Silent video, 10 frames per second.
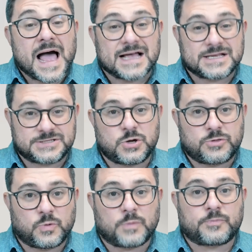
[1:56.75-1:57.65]
has to
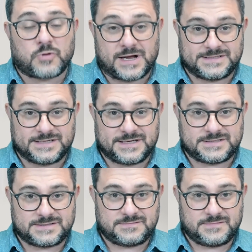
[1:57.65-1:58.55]
go through a
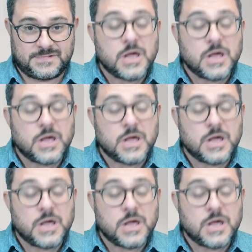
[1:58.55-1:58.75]
process.